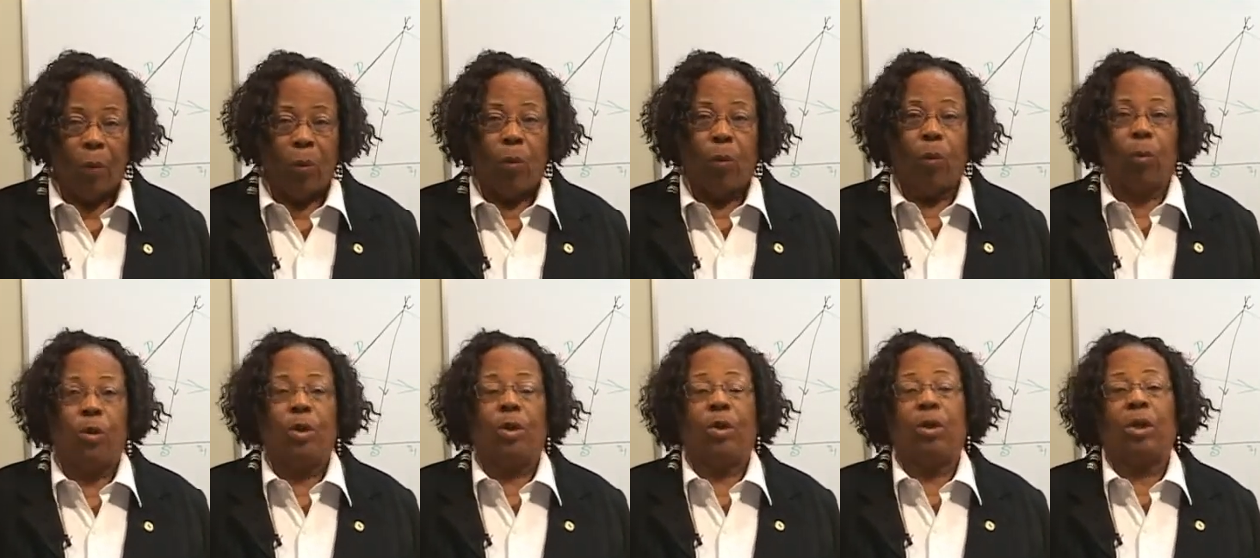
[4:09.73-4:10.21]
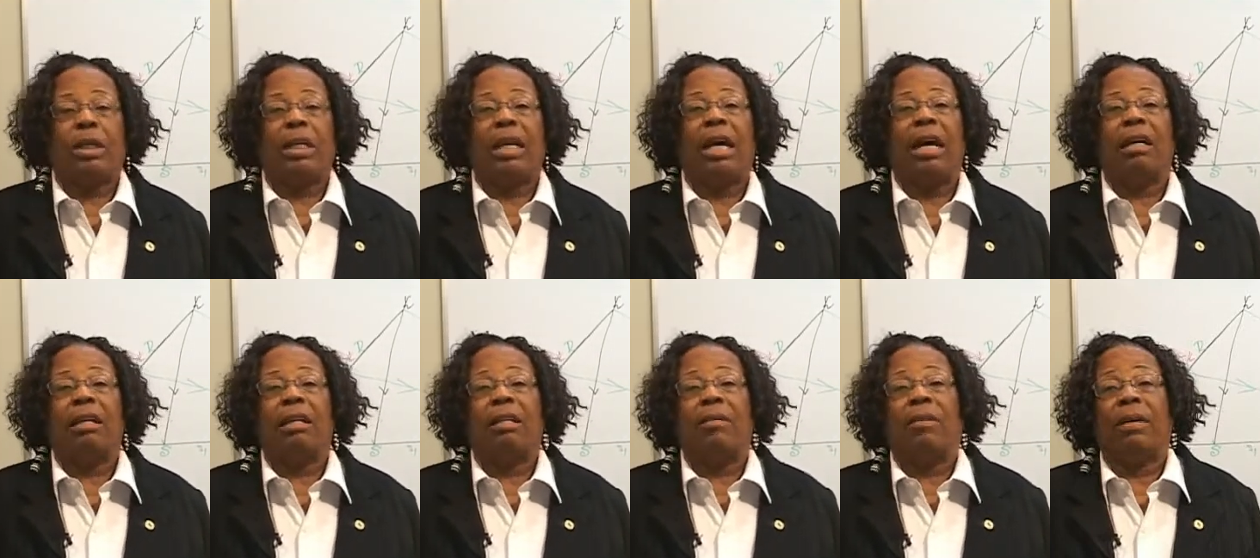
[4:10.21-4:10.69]
or you can
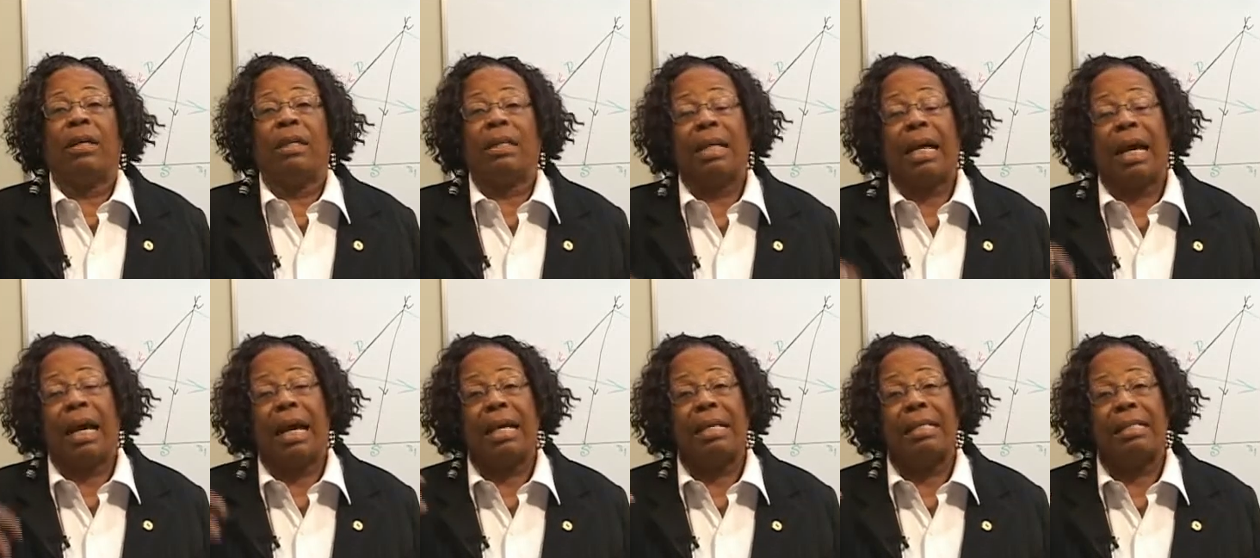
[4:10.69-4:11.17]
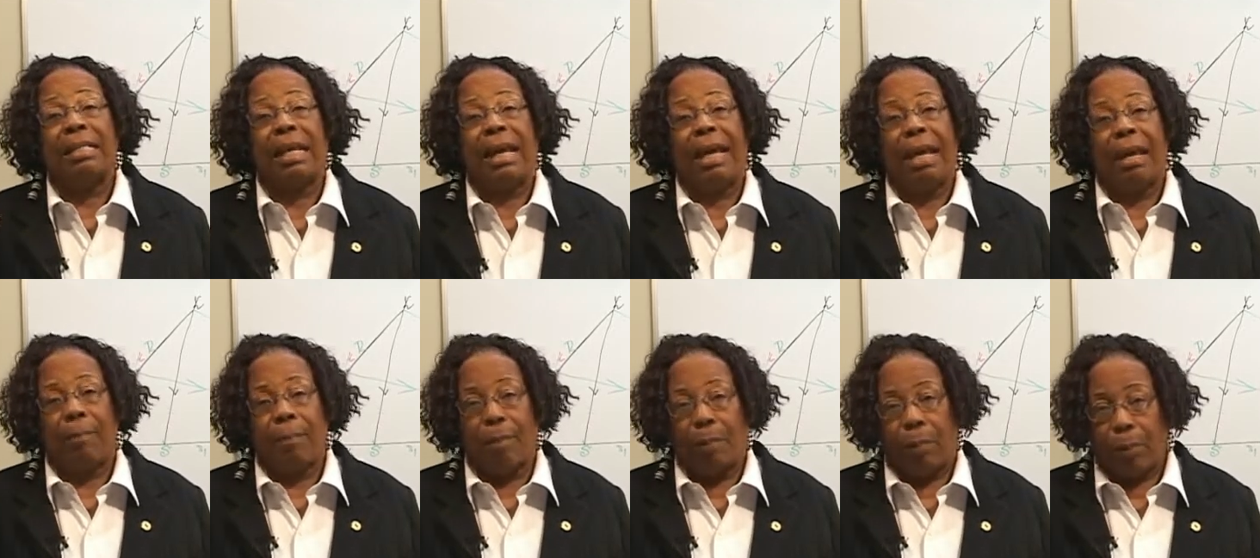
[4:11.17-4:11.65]
have it as
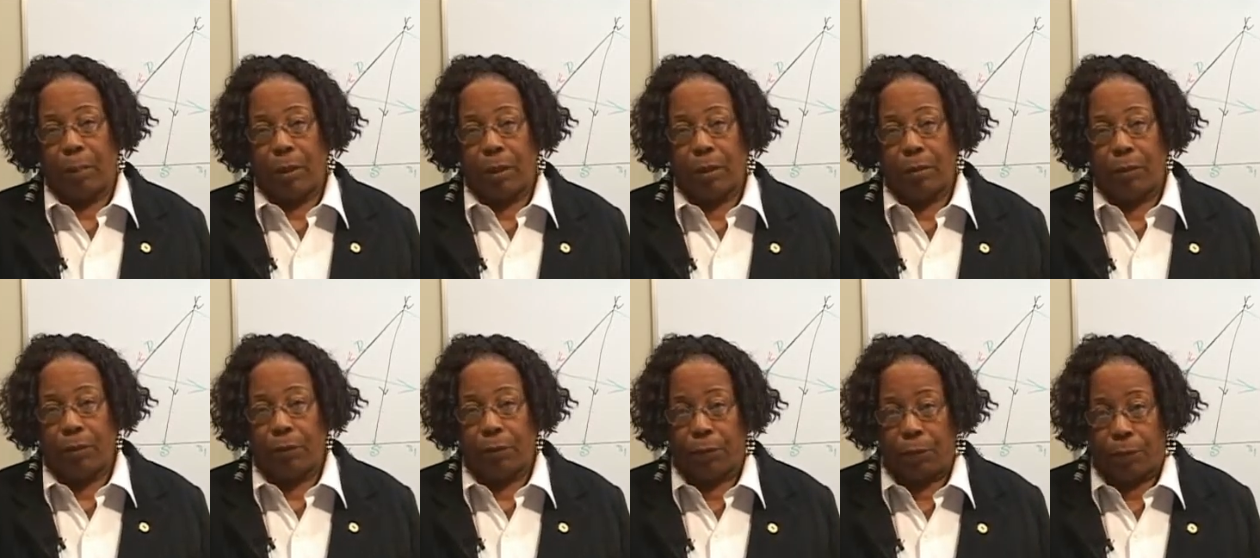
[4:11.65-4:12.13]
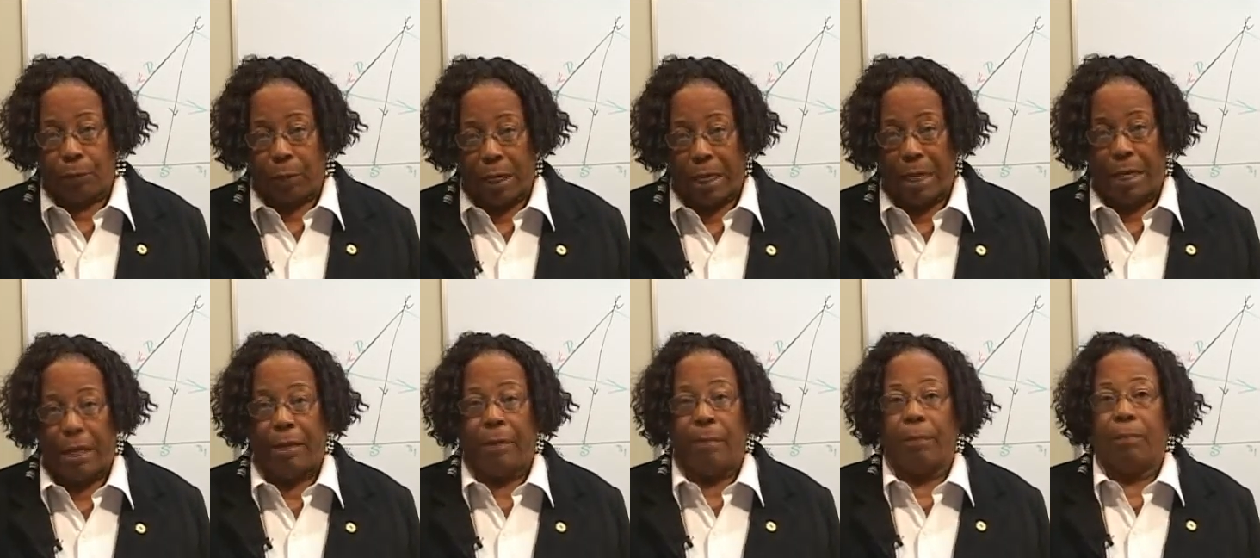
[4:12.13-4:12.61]
m upon
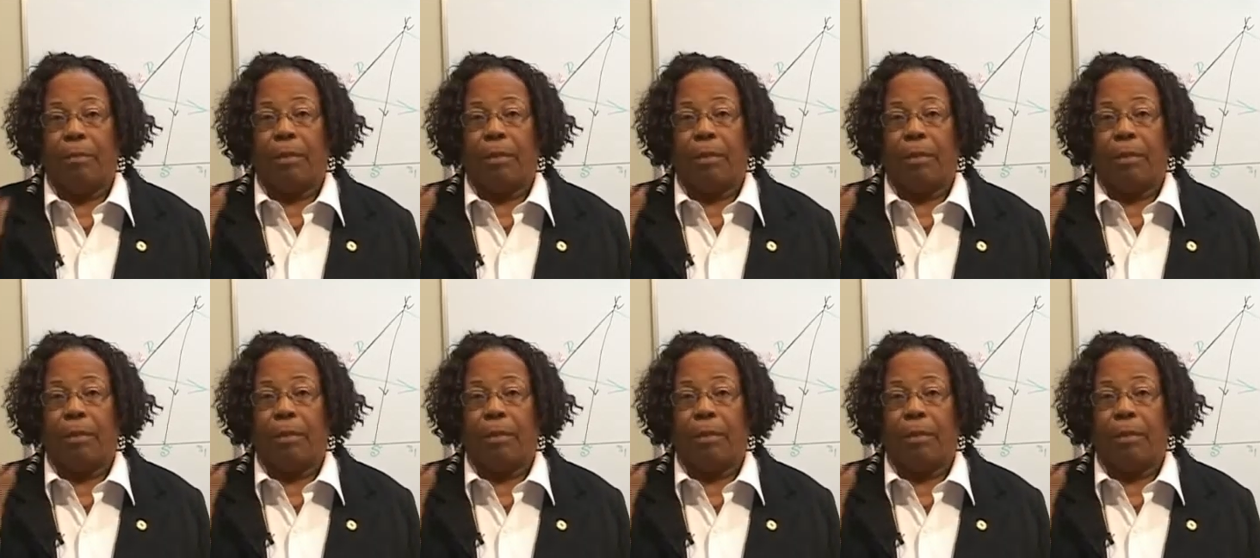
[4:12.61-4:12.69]
3.